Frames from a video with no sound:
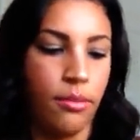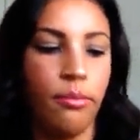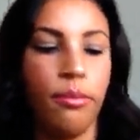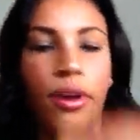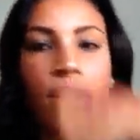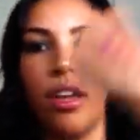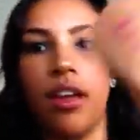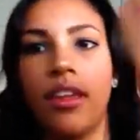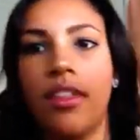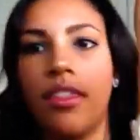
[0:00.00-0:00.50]

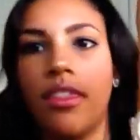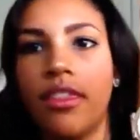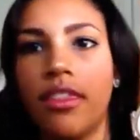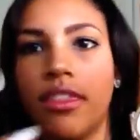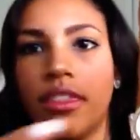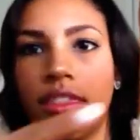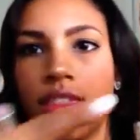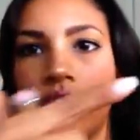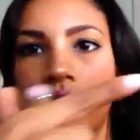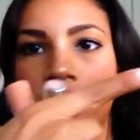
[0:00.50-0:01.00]
But
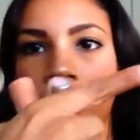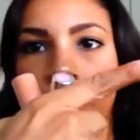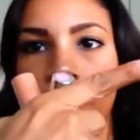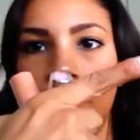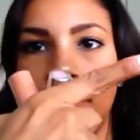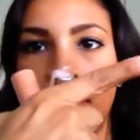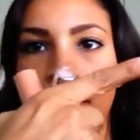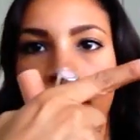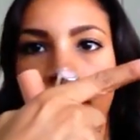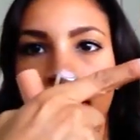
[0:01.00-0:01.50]

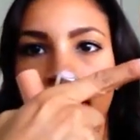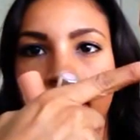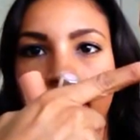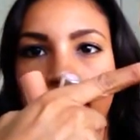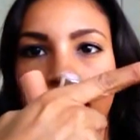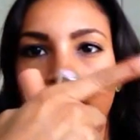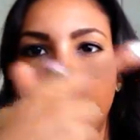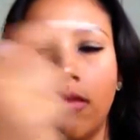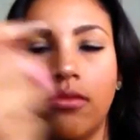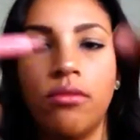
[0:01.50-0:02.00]
that's
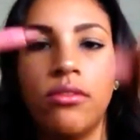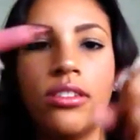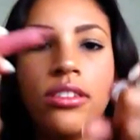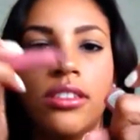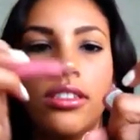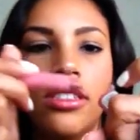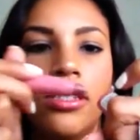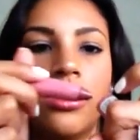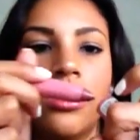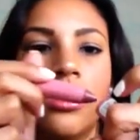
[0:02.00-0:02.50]
that
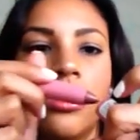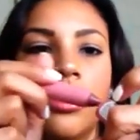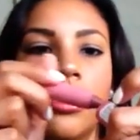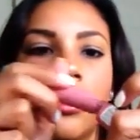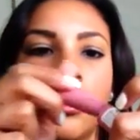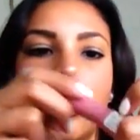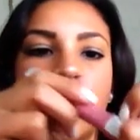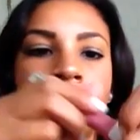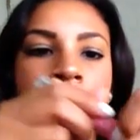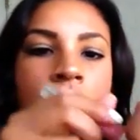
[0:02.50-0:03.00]
one.
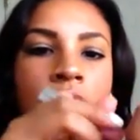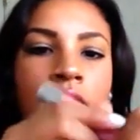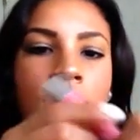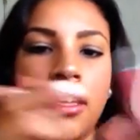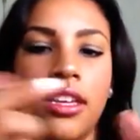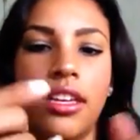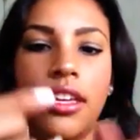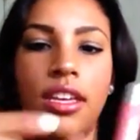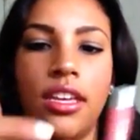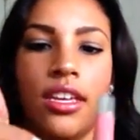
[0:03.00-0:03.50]

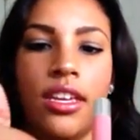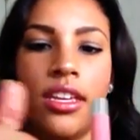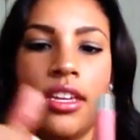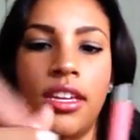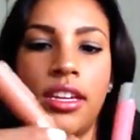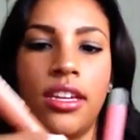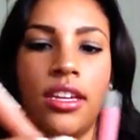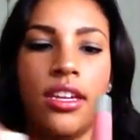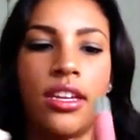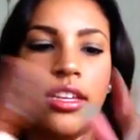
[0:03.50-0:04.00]

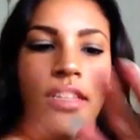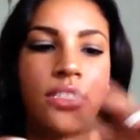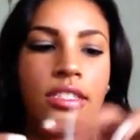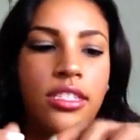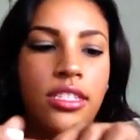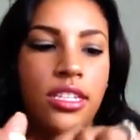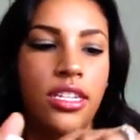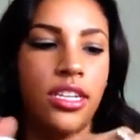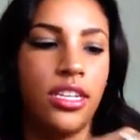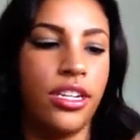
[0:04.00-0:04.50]
And
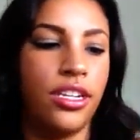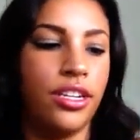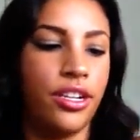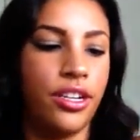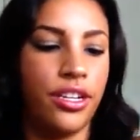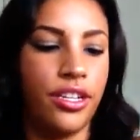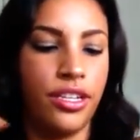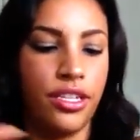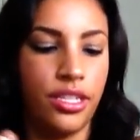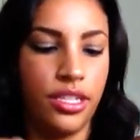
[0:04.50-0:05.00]
here
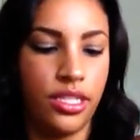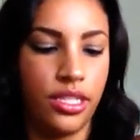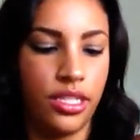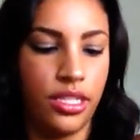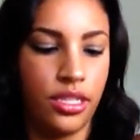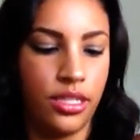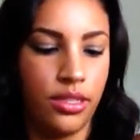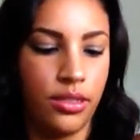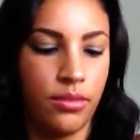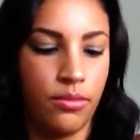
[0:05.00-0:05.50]

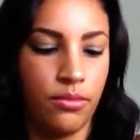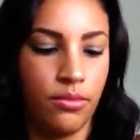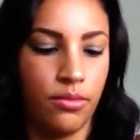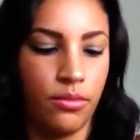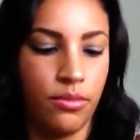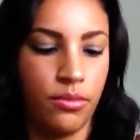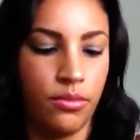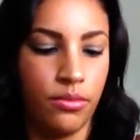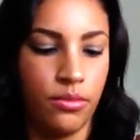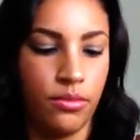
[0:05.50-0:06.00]
is
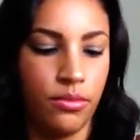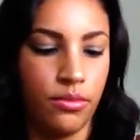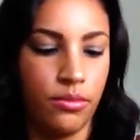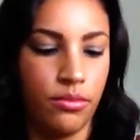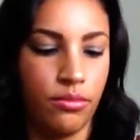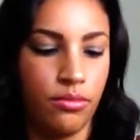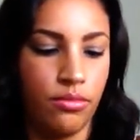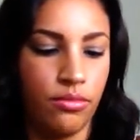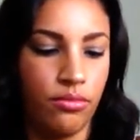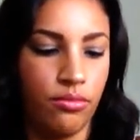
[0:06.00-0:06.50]

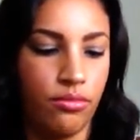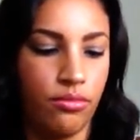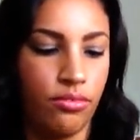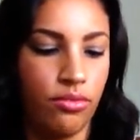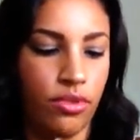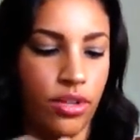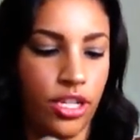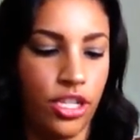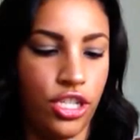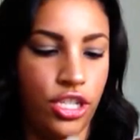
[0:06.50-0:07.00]

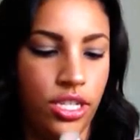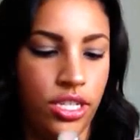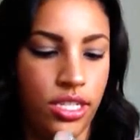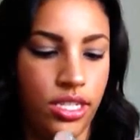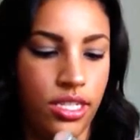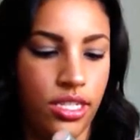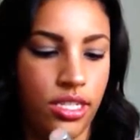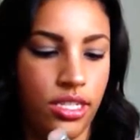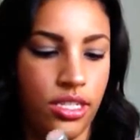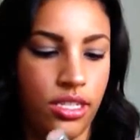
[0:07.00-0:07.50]

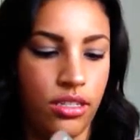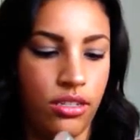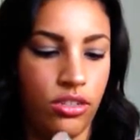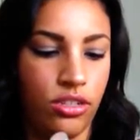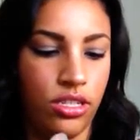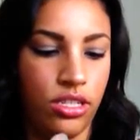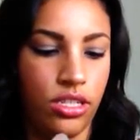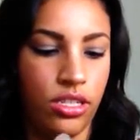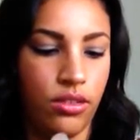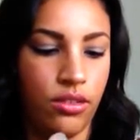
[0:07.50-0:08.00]
Precious.
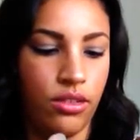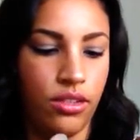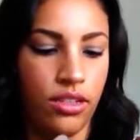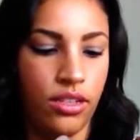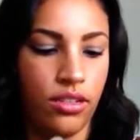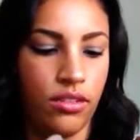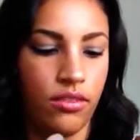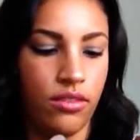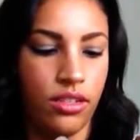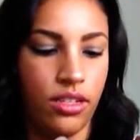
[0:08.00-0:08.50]
Just do it
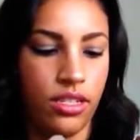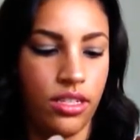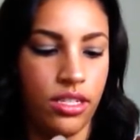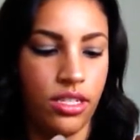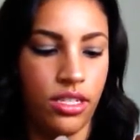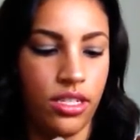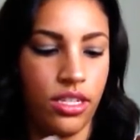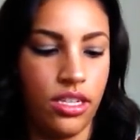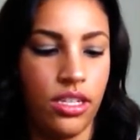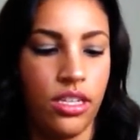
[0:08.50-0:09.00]
down that
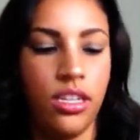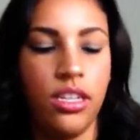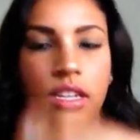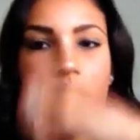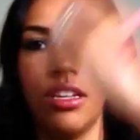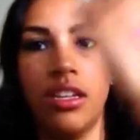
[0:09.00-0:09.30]
side.